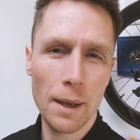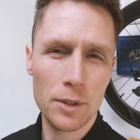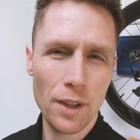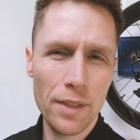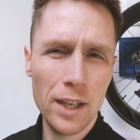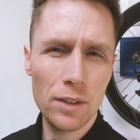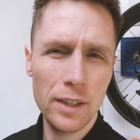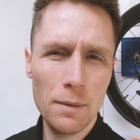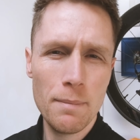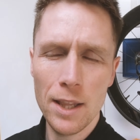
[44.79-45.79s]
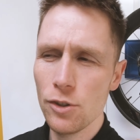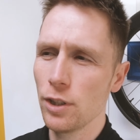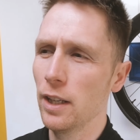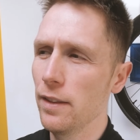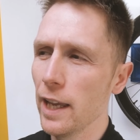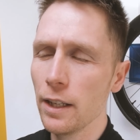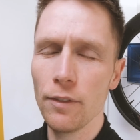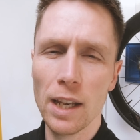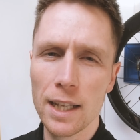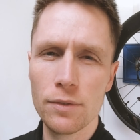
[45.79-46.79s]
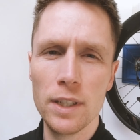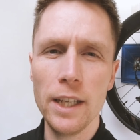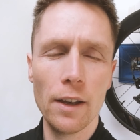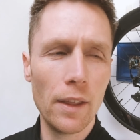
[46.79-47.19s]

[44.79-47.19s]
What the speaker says: because I think I did mention at the end of the last video